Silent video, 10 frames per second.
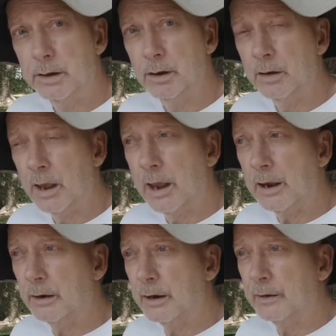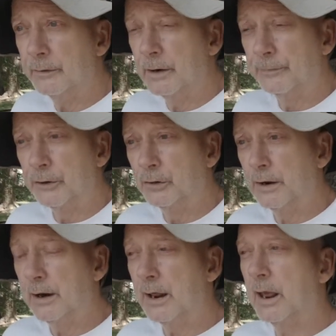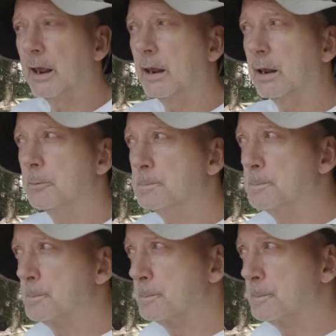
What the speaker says: You know, and if you're in a